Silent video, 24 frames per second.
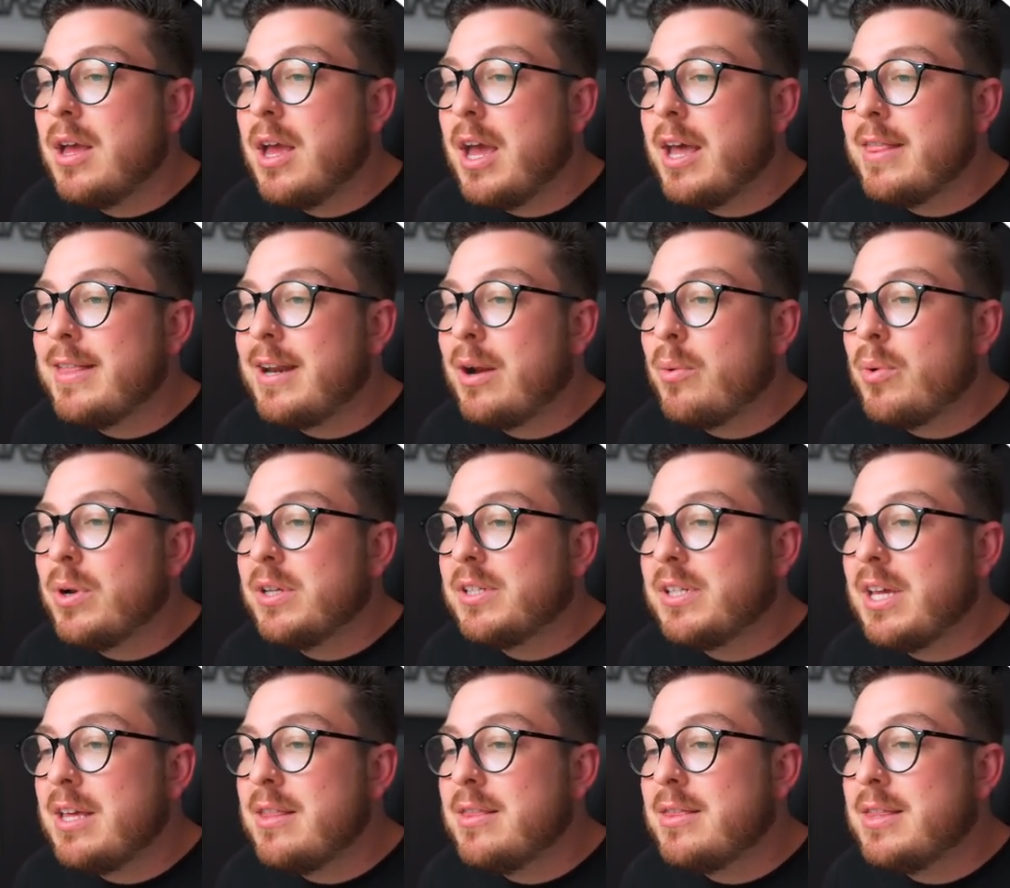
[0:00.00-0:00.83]
And then I want to
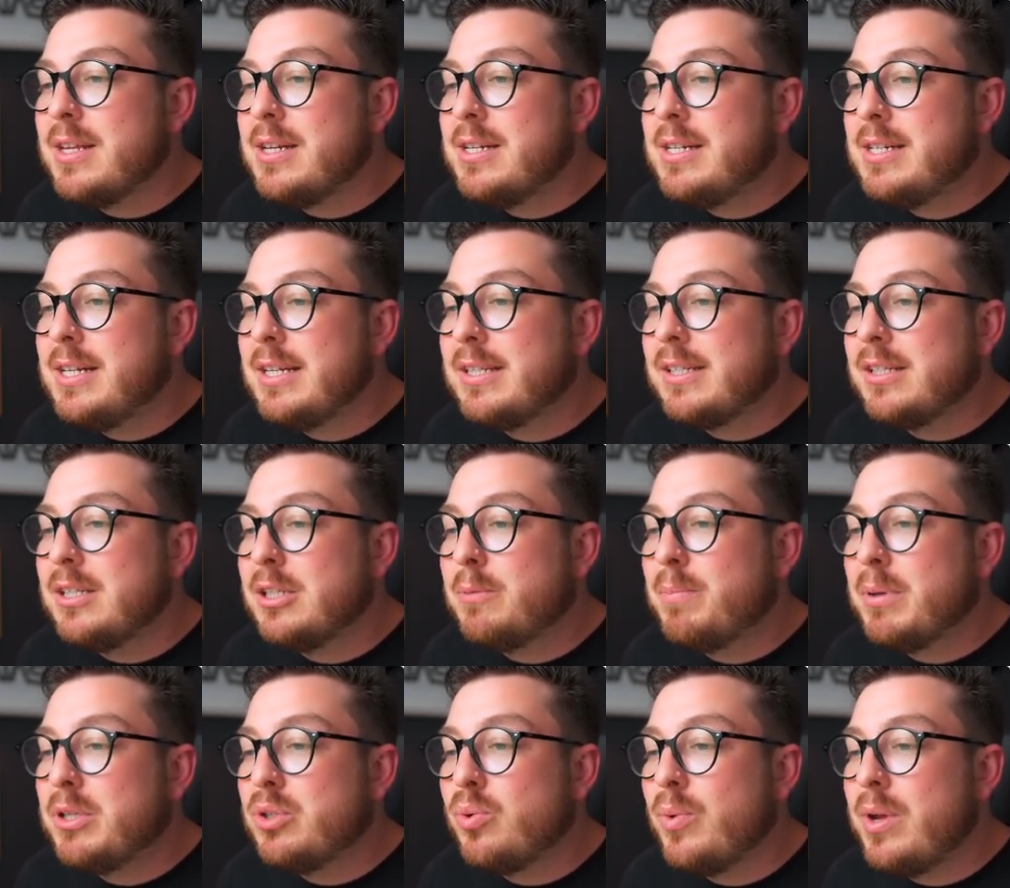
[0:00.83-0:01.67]
say the distance
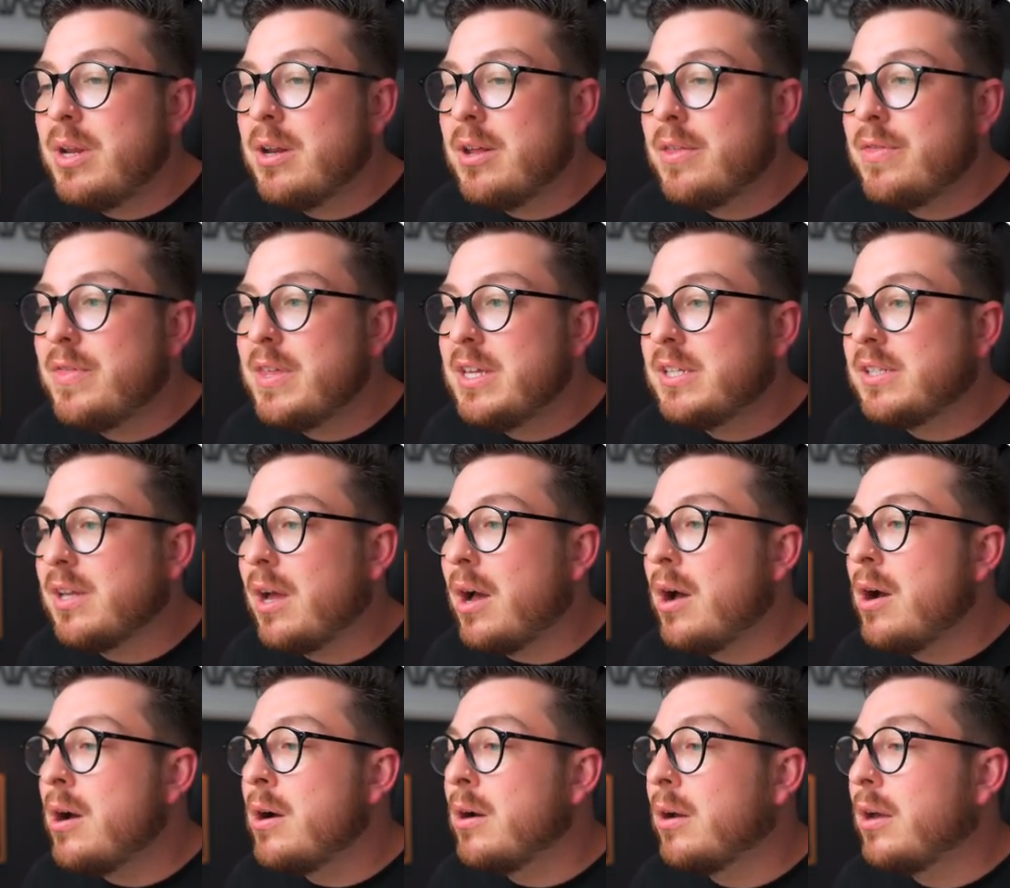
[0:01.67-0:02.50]
between this
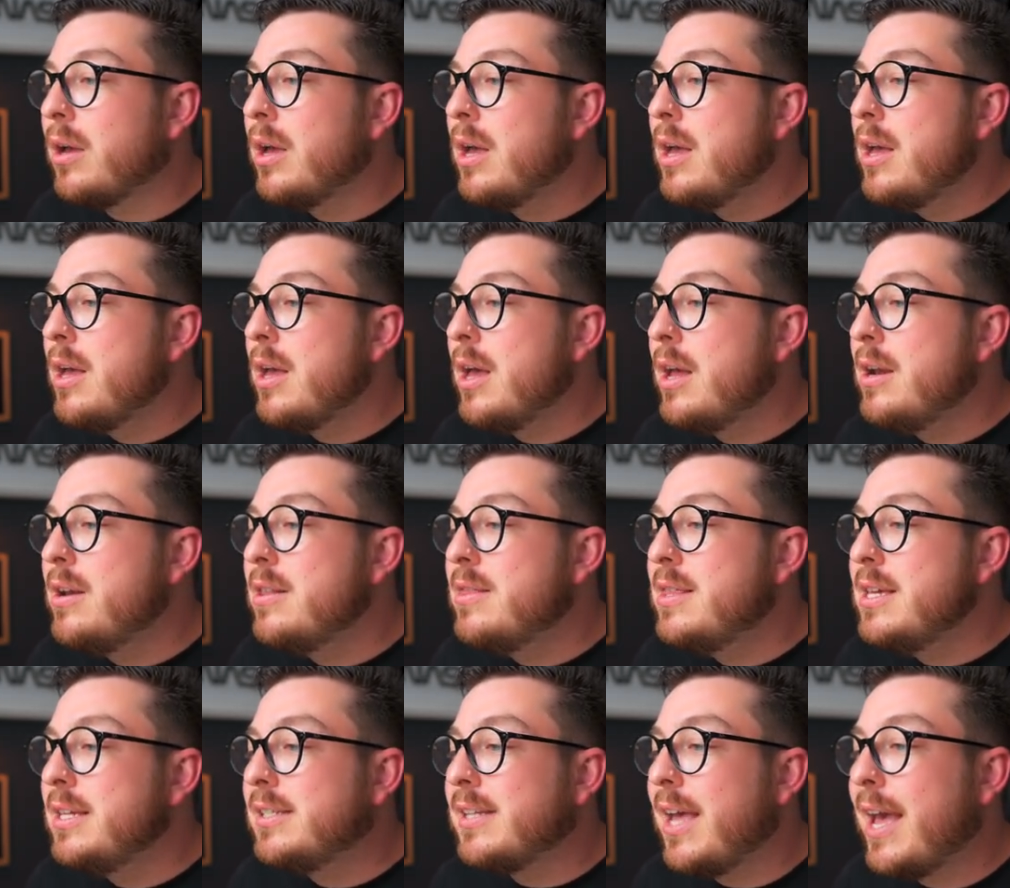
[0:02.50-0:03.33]
arc and
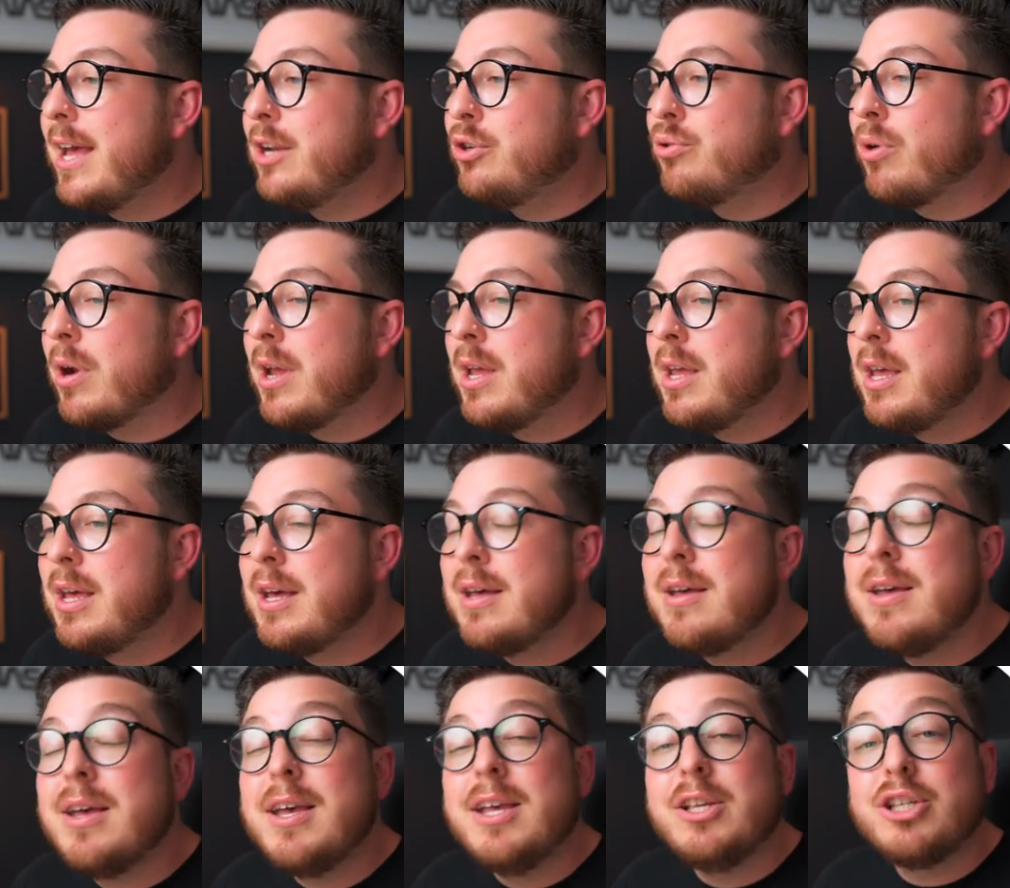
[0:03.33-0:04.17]
this edge right here
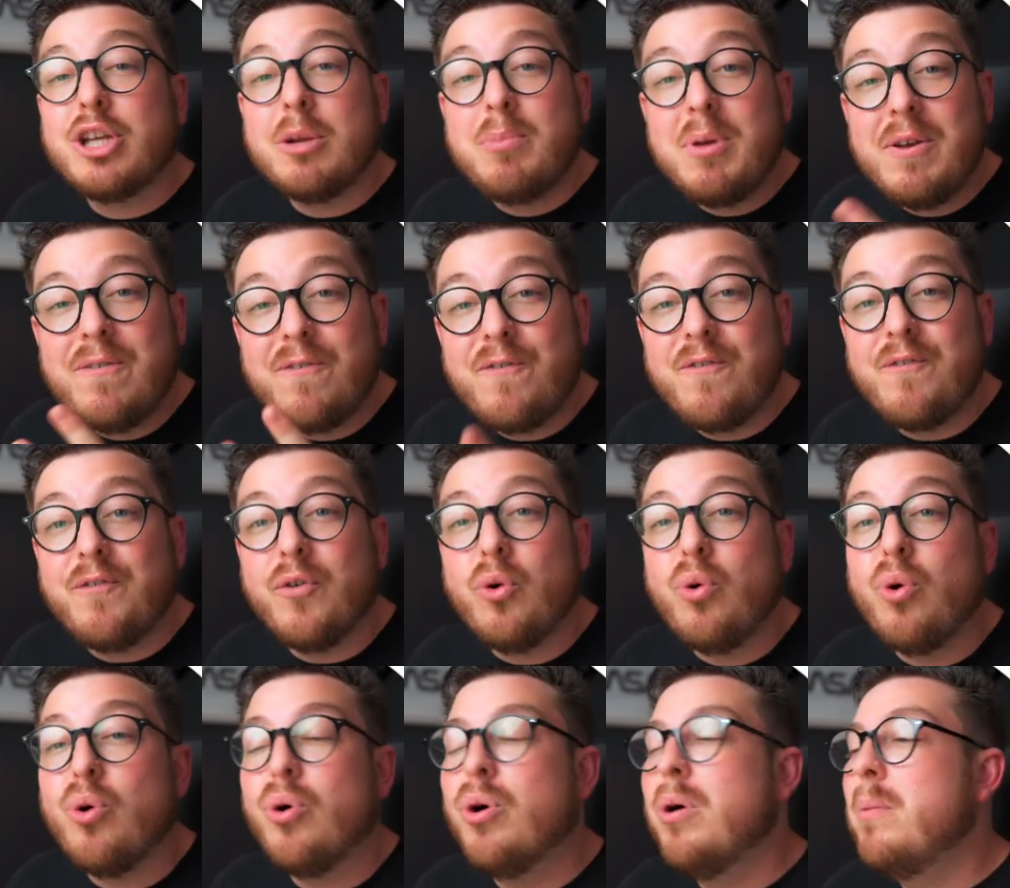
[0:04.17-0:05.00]
is going to be
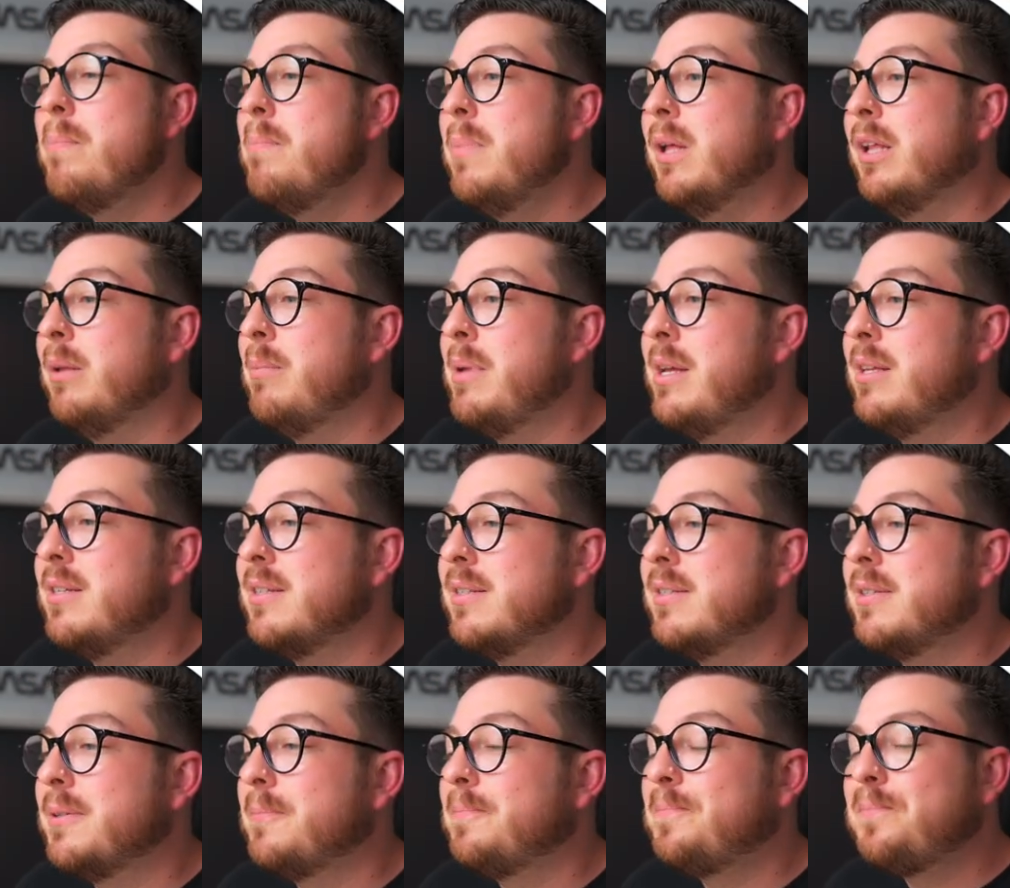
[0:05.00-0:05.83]
four millimeters.